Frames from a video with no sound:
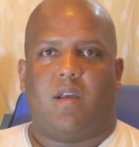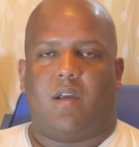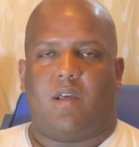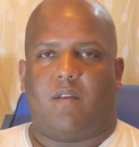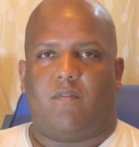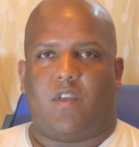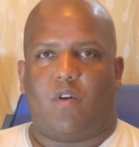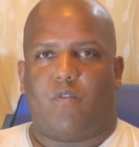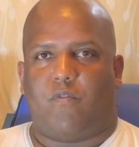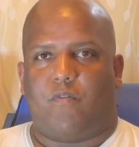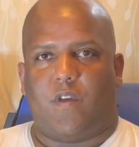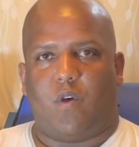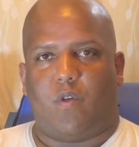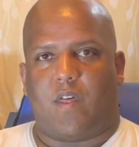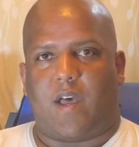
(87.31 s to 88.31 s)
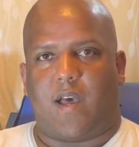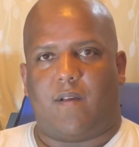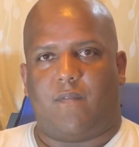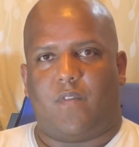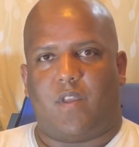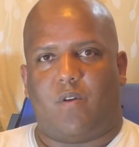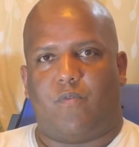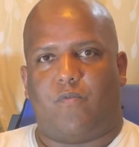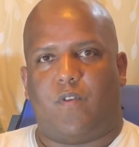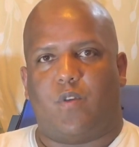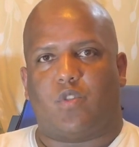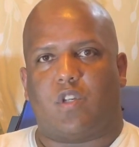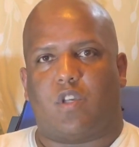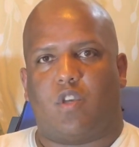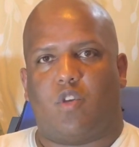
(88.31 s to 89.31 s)
And if they don't feel that, they don't feel
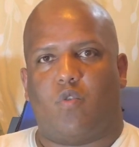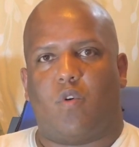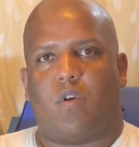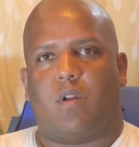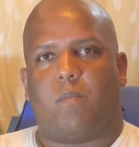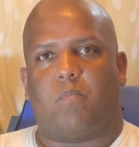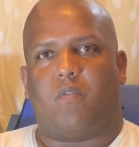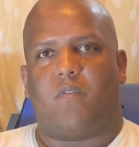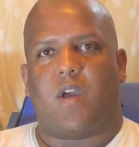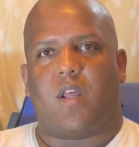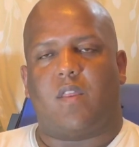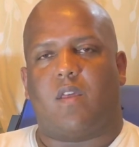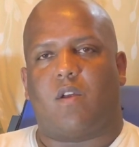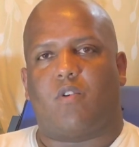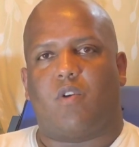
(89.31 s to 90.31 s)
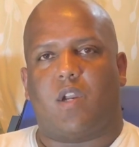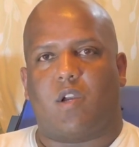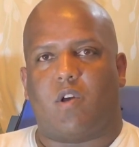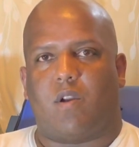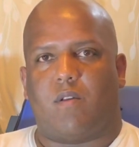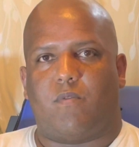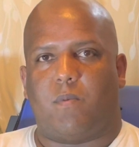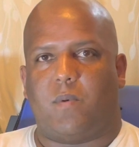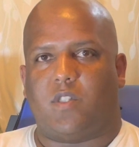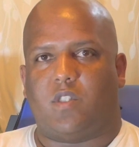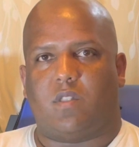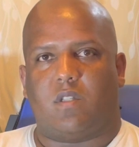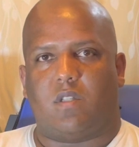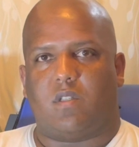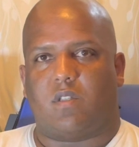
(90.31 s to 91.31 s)
secure in providing their credit card
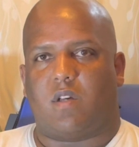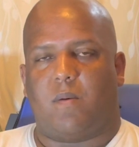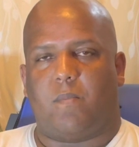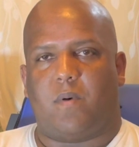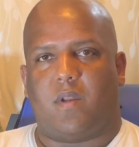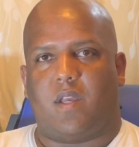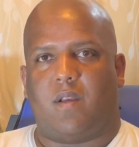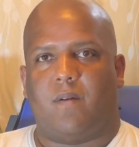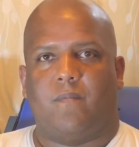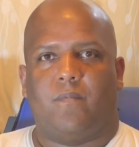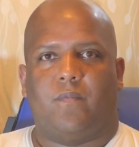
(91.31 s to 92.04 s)
information to this company,